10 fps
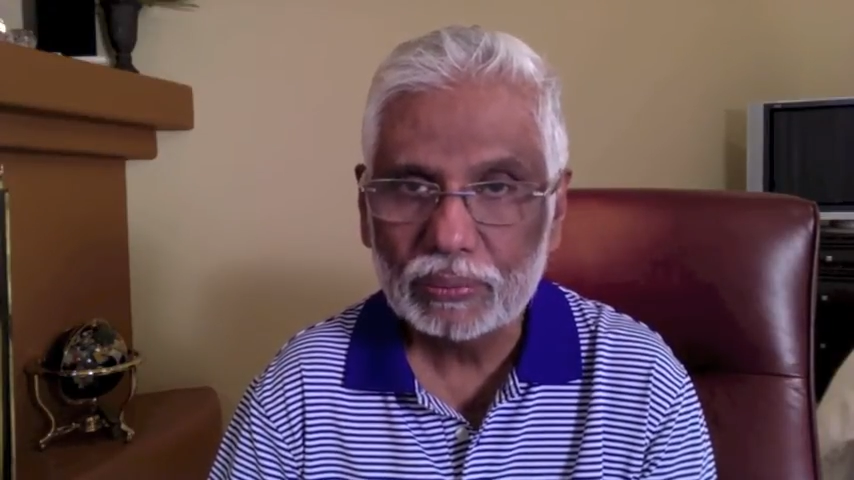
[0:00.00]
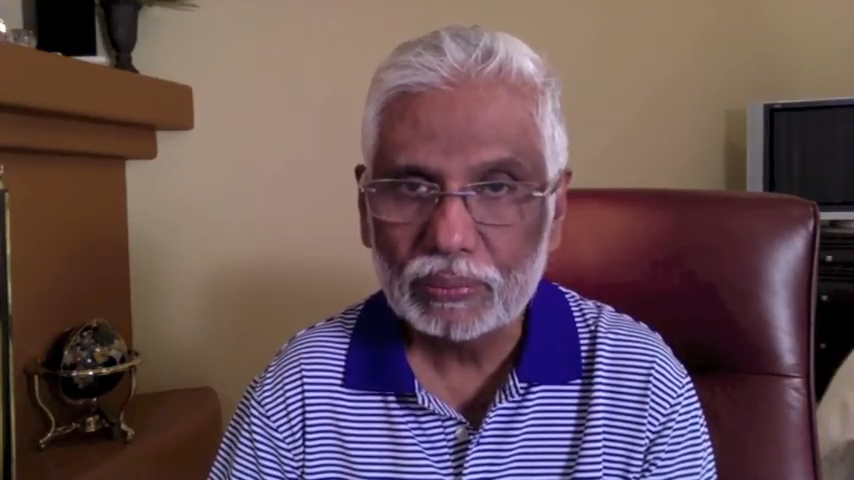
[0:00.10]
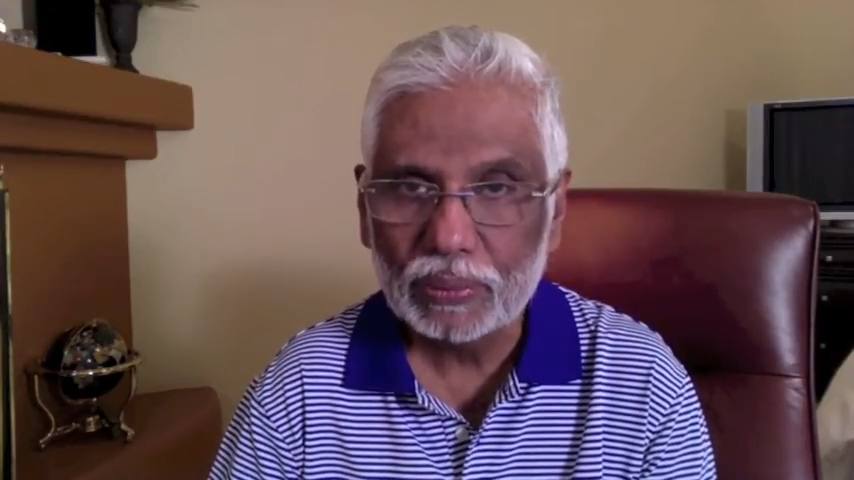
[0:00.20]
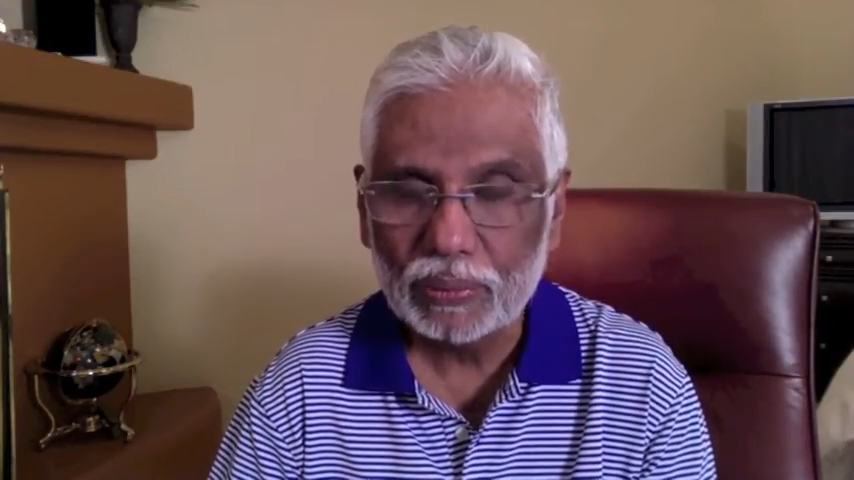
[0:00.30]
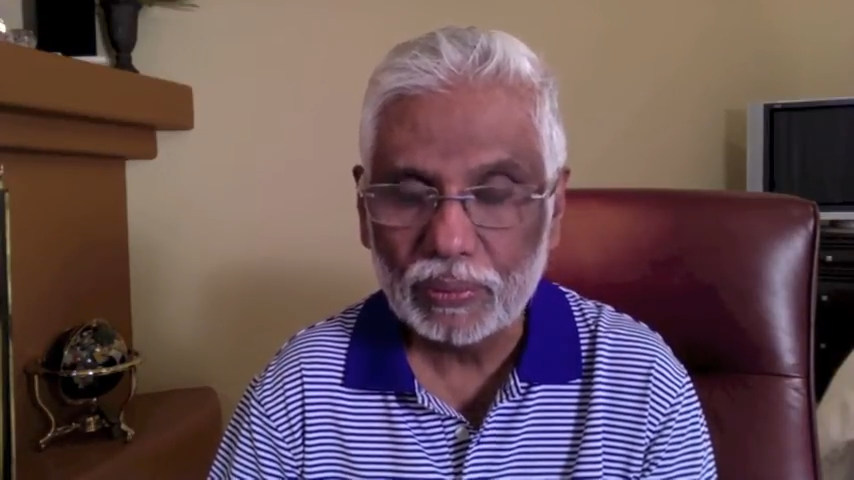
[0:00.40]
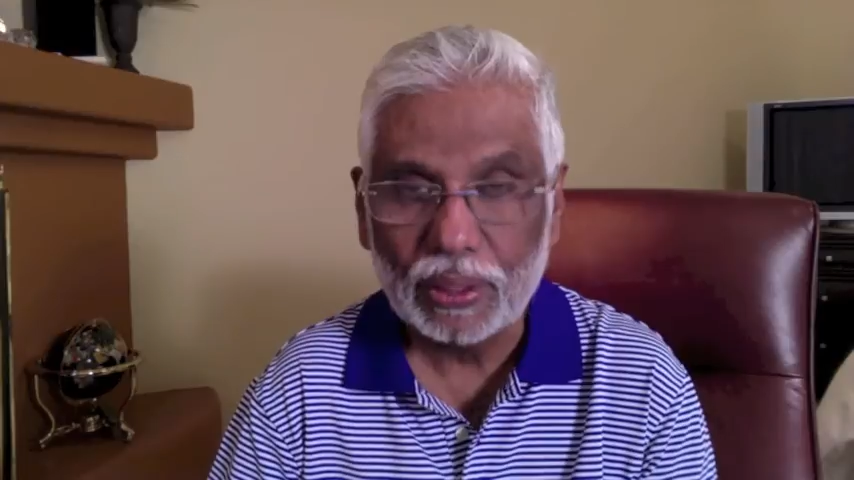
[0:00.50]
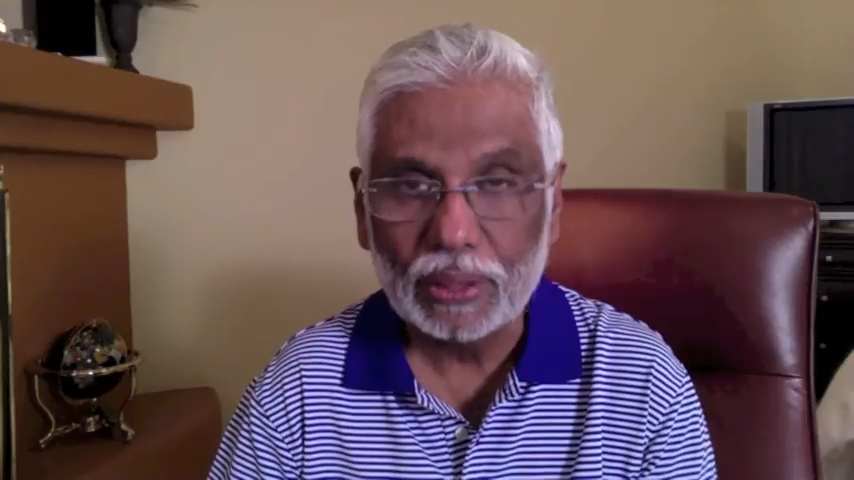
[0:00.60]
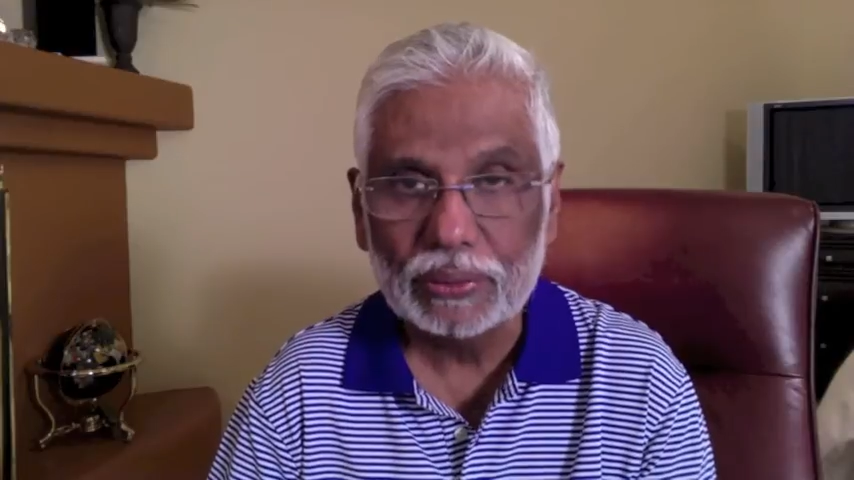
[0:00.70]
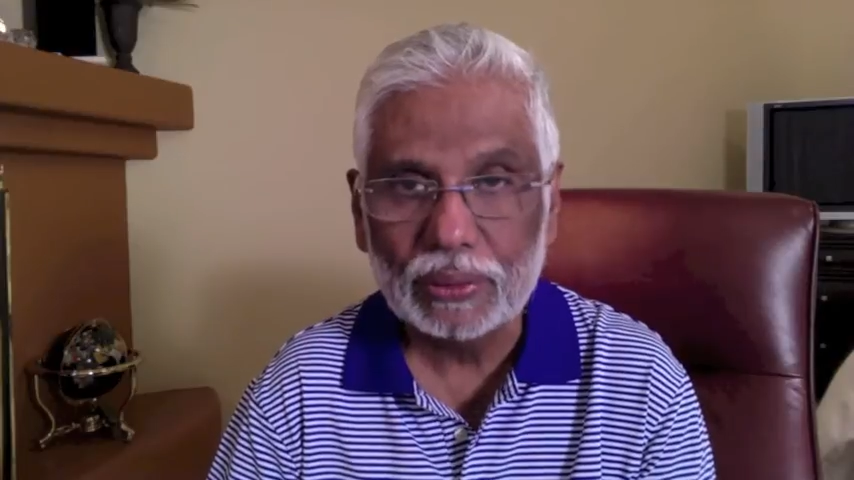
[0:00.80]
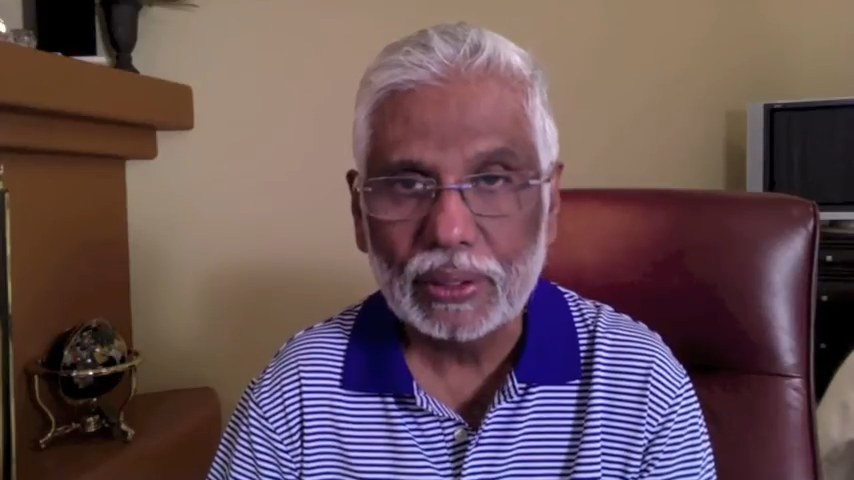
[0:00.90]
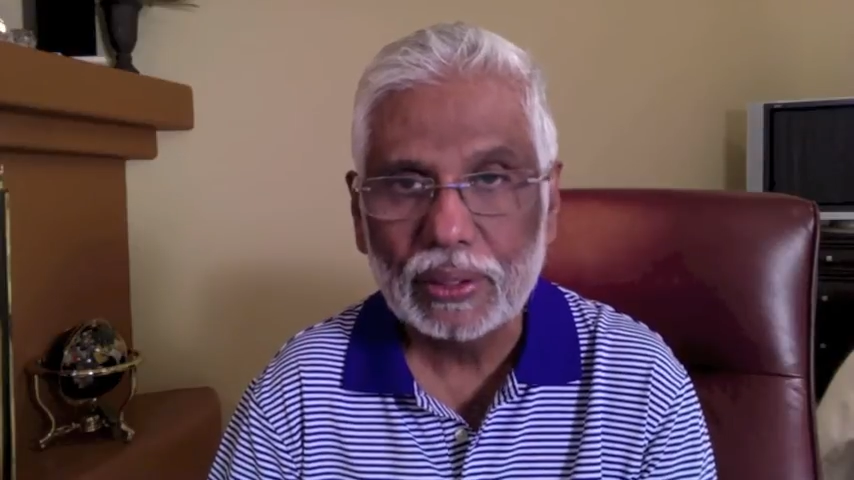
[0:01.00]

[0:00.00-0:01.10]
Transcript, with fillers: your destiny.